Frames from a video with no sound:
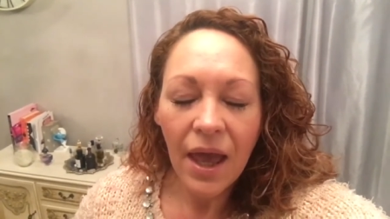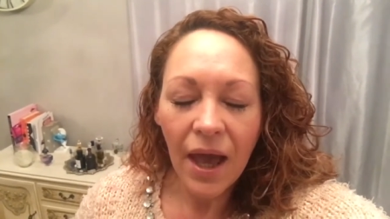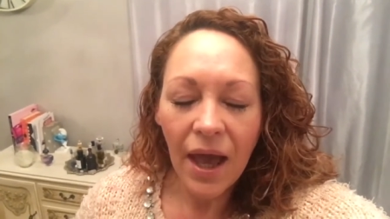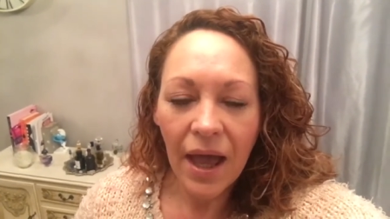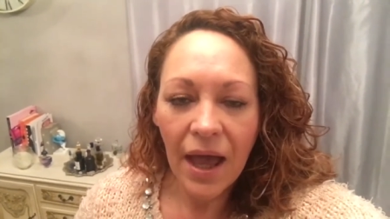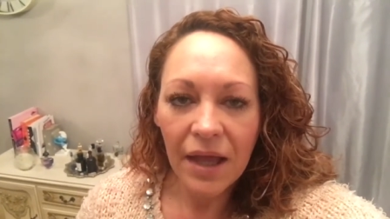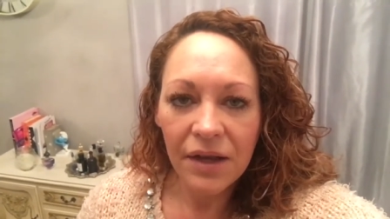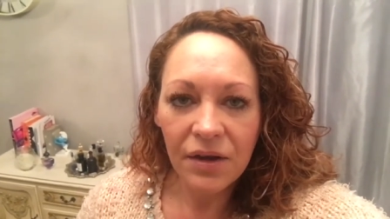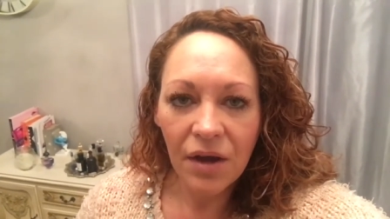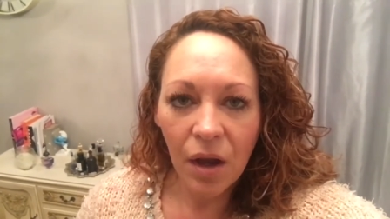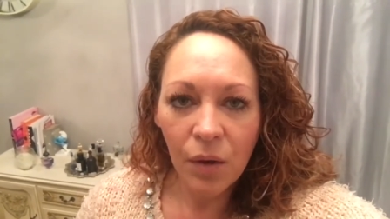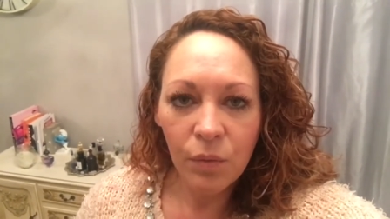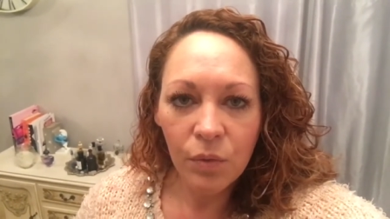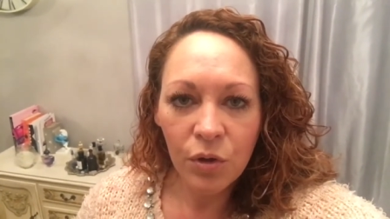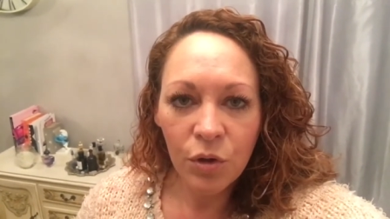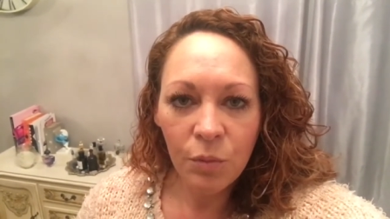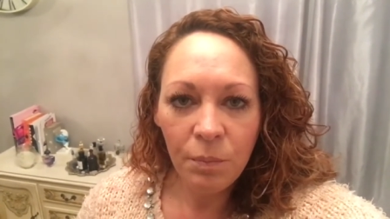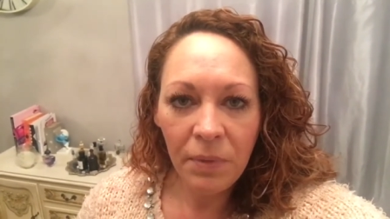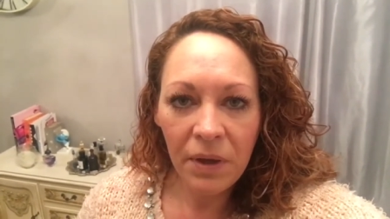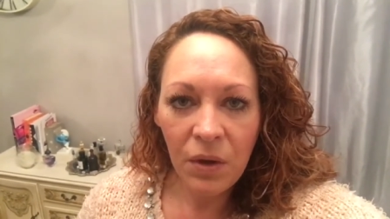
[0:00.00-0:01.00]
and I
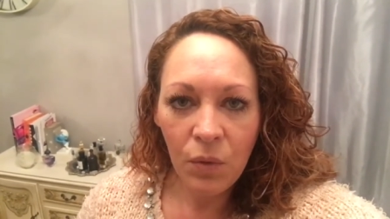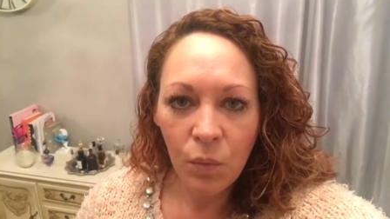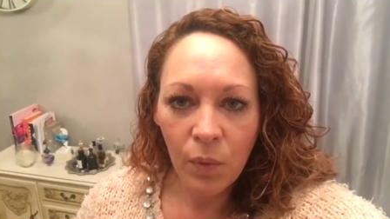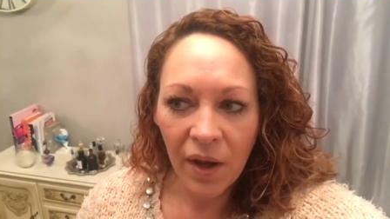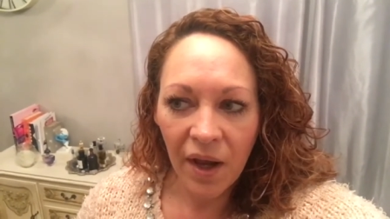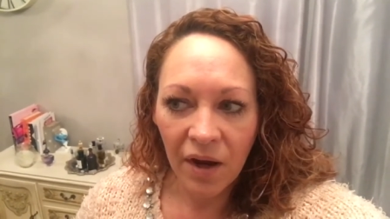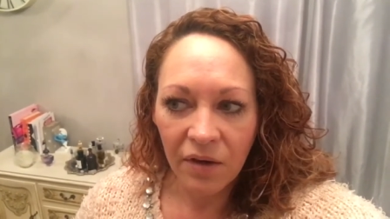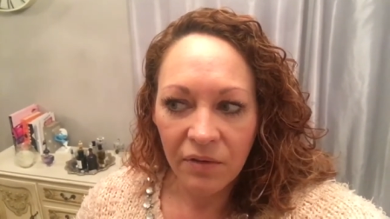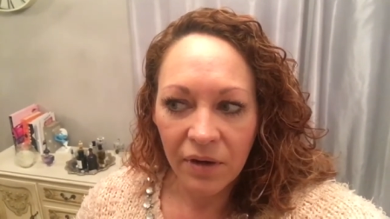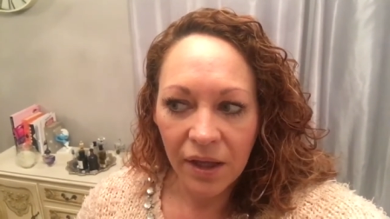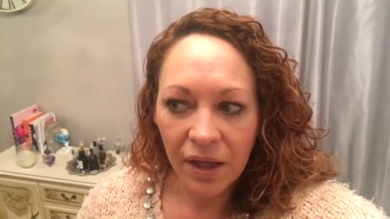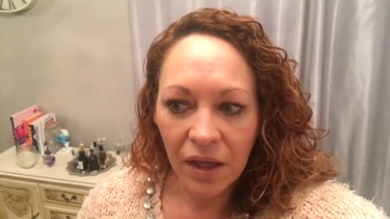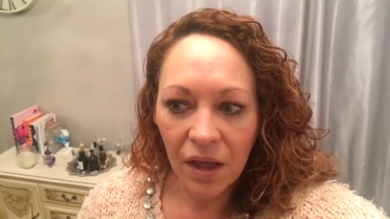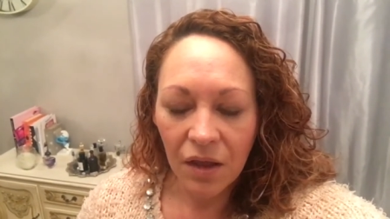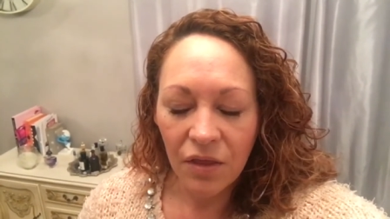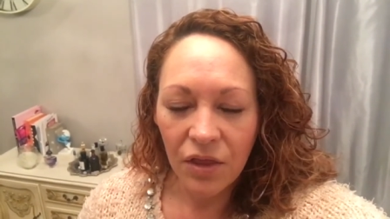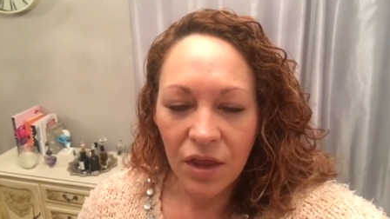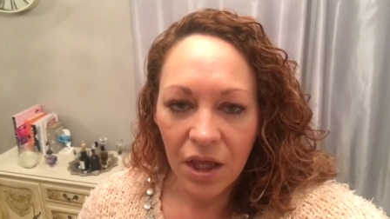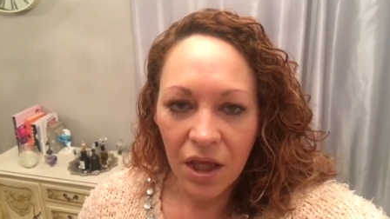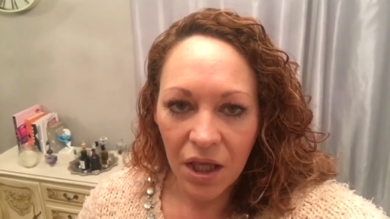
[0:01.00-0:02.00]
will be wearing
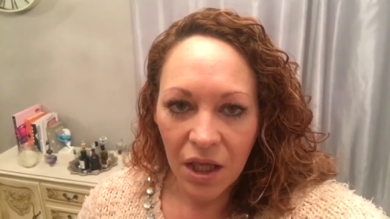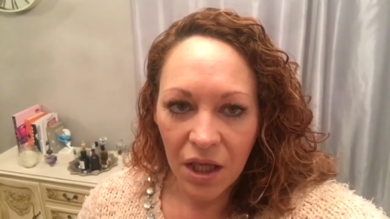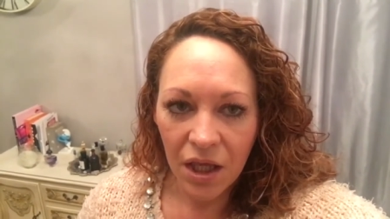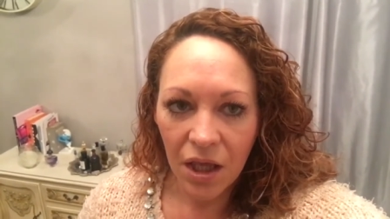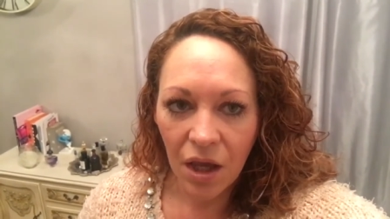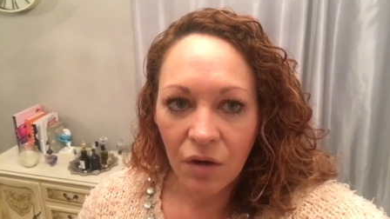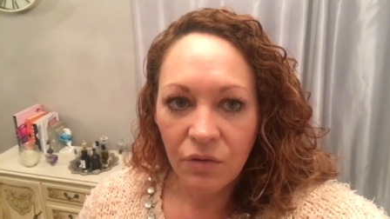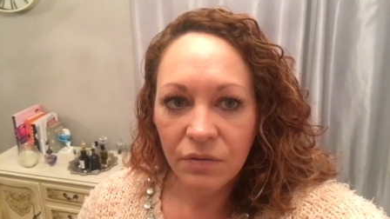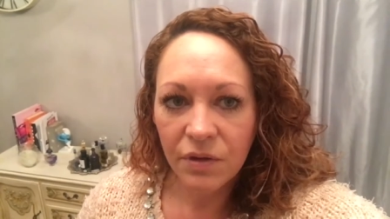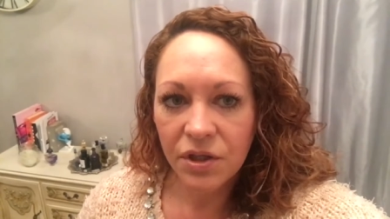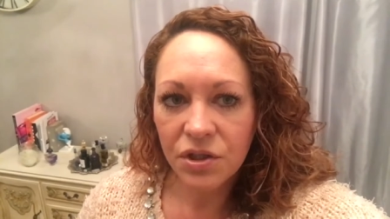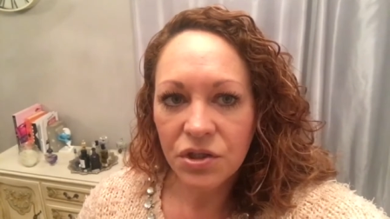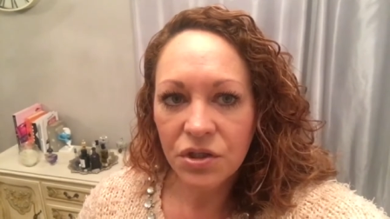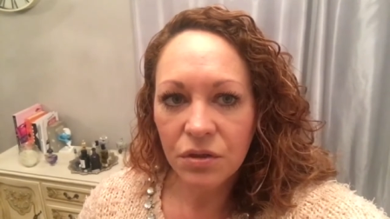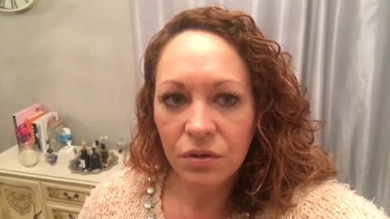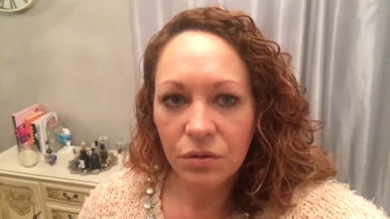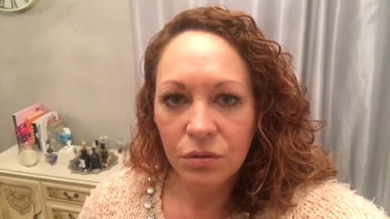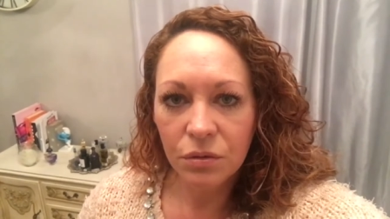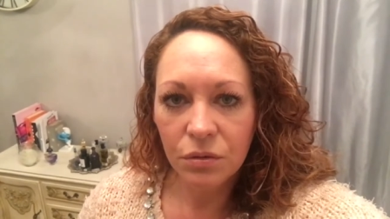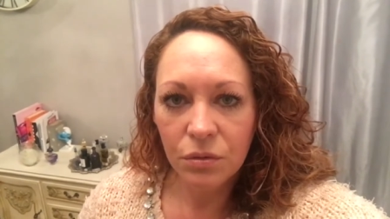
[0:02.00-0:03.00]
the
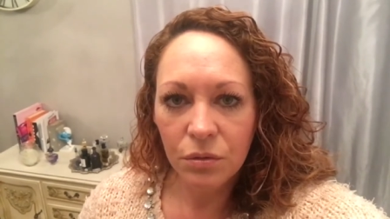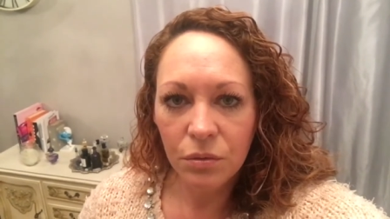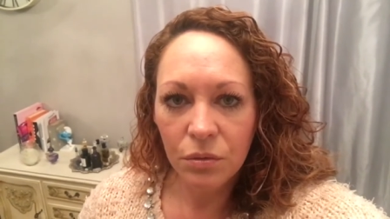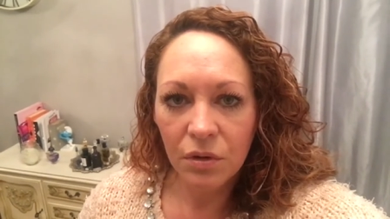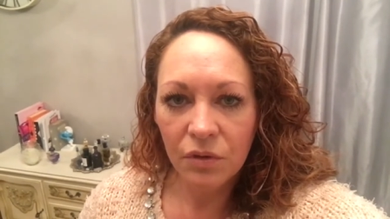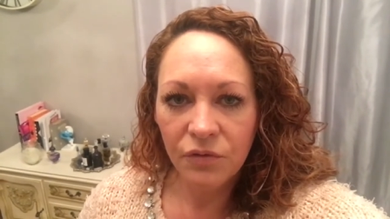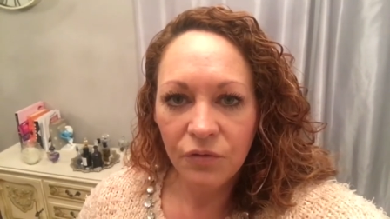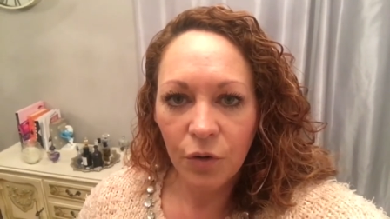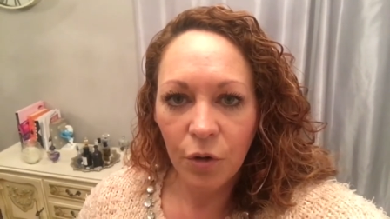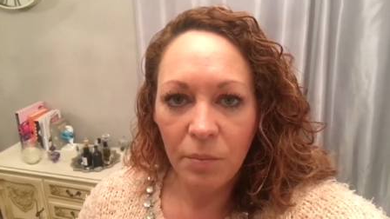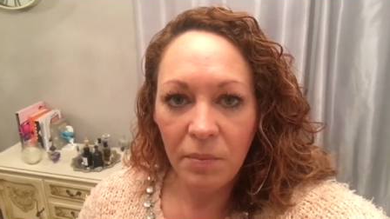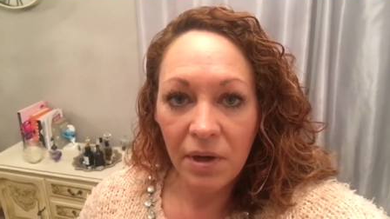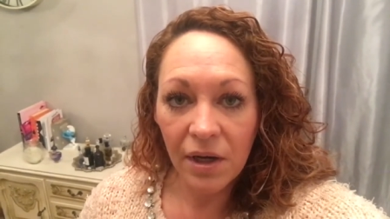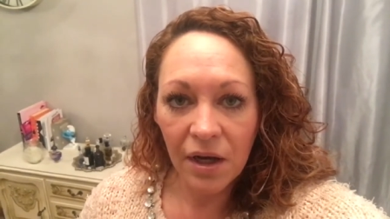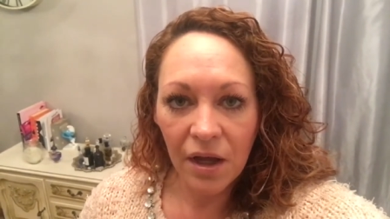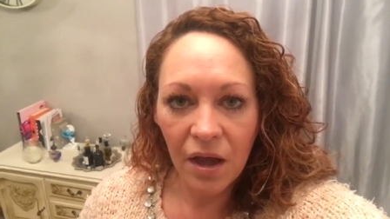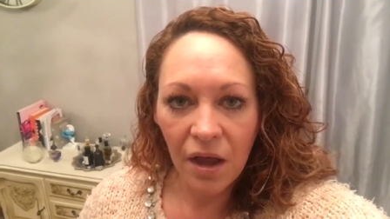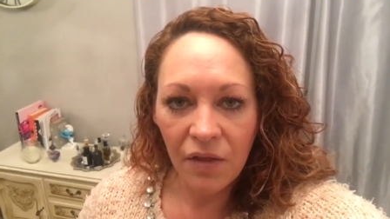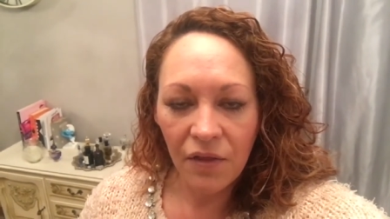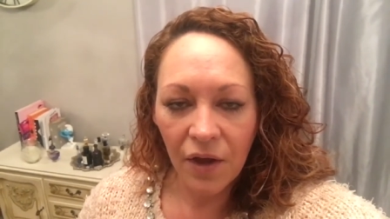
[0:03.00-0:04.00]
original
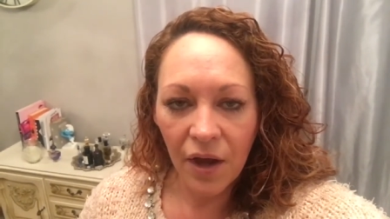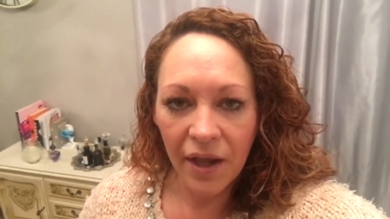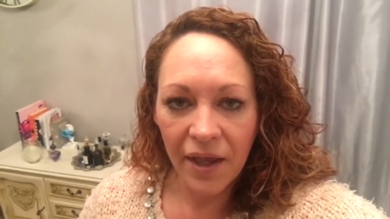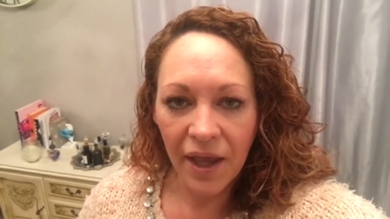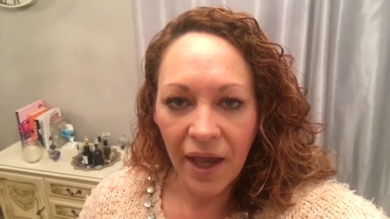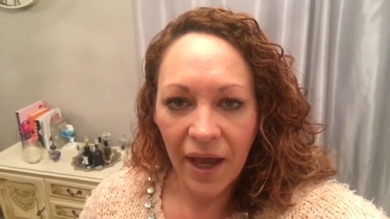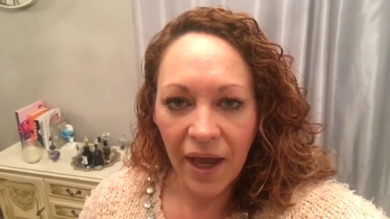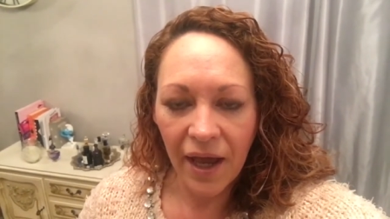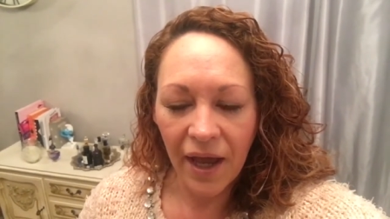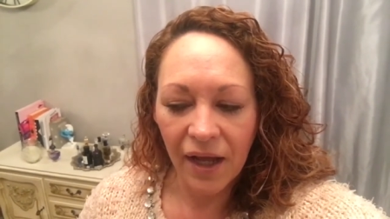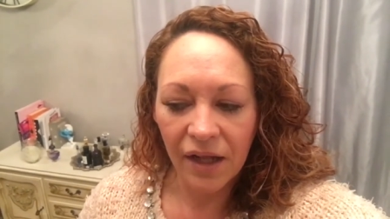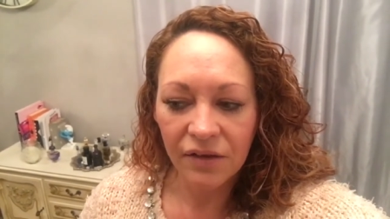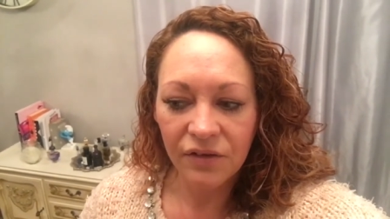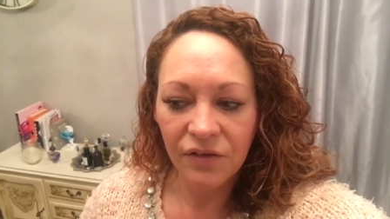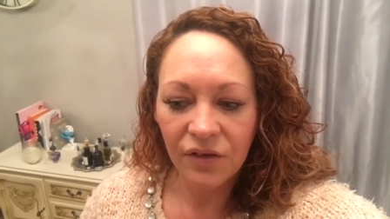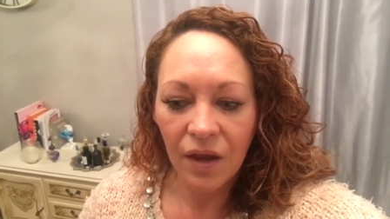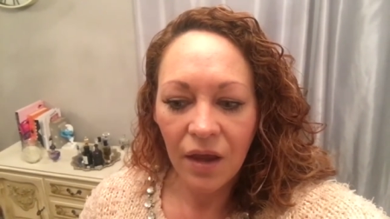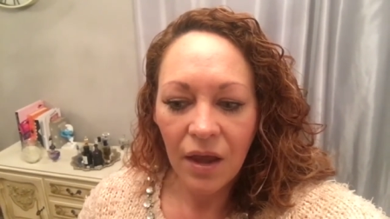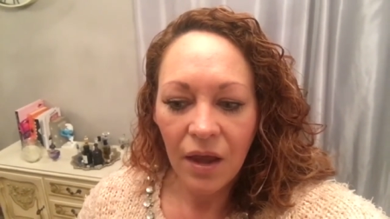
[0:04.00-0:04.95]
formula that I had